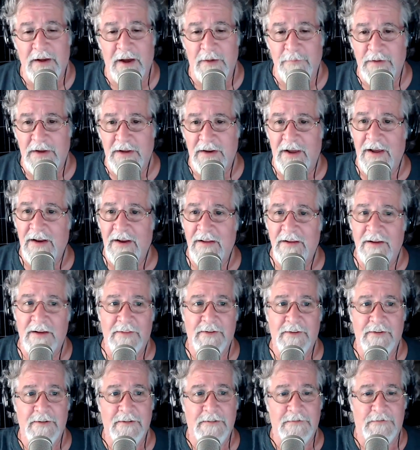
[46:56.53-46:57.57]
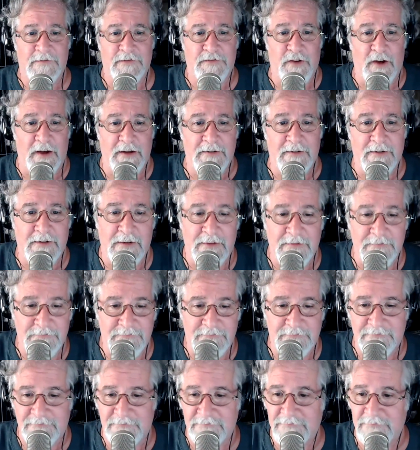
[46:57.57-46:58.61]
I mean, any other final
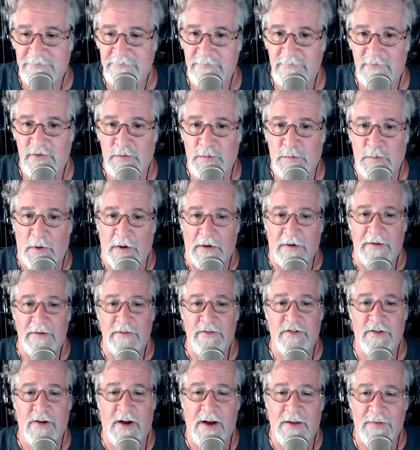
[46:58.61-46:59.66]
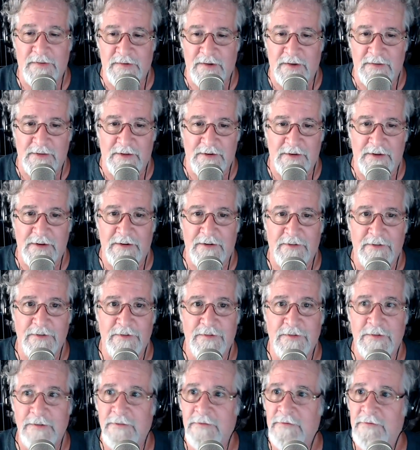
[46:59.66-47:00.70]
parting shots on the Land
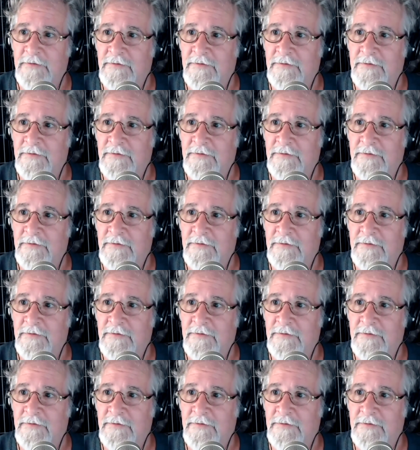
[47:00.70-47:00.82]
Cruiser?